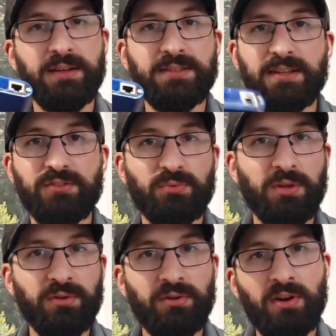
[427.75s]
test
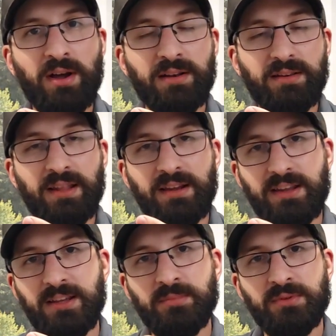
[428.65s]
whether or not that
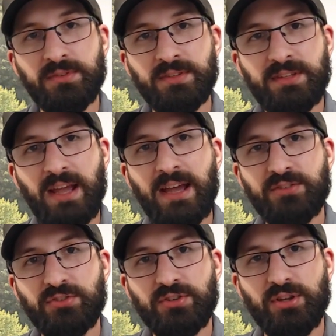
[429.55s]
cable is
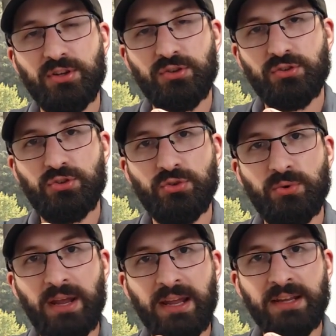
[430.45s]
attached
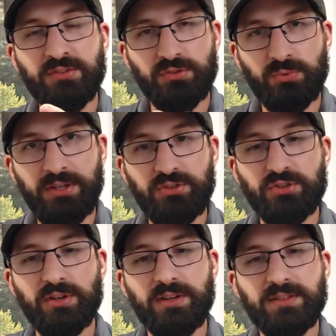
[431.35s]
to a
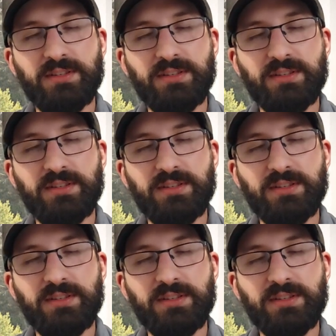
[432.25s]
switch,